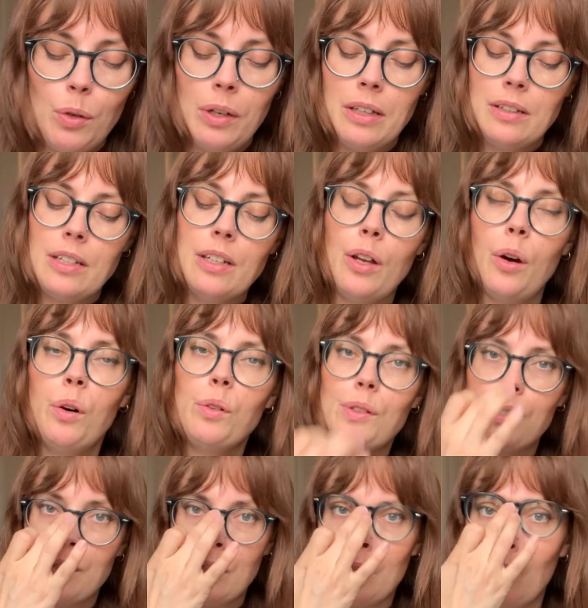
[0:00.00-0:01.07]
it
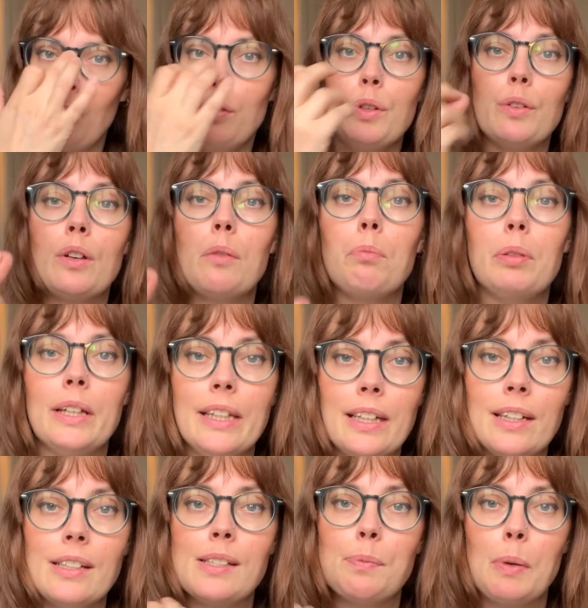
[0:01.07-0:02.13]
denotes, you know, you
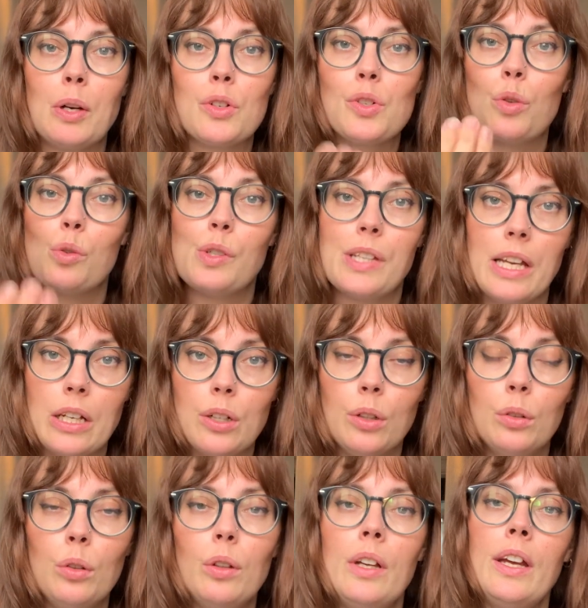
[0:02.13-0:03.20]
completed a spiritual
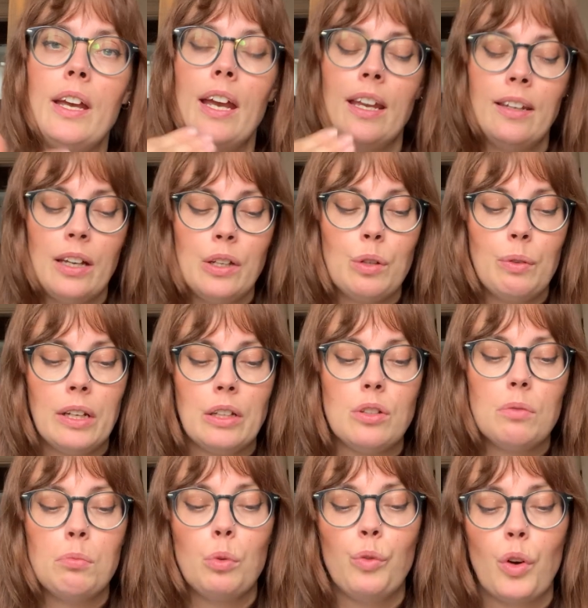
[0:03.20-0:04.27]
cycle and now you're ready to
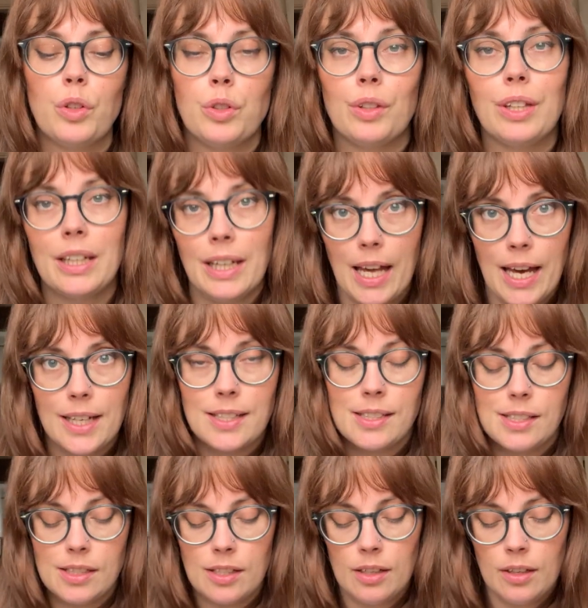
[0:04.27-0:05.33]
move on to the
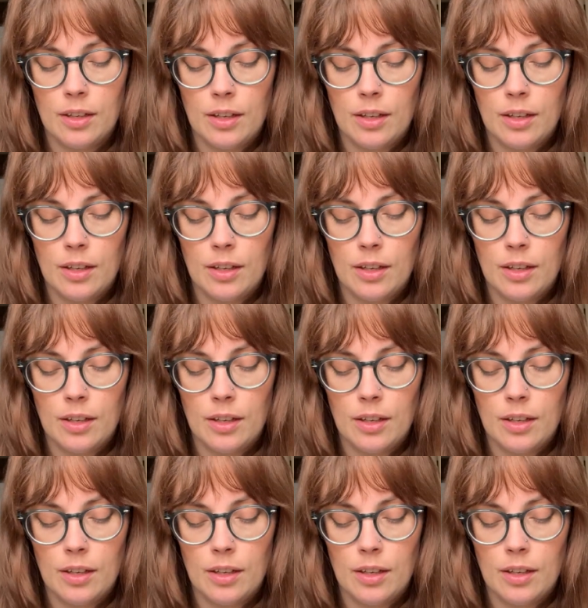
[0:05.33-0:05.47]
next.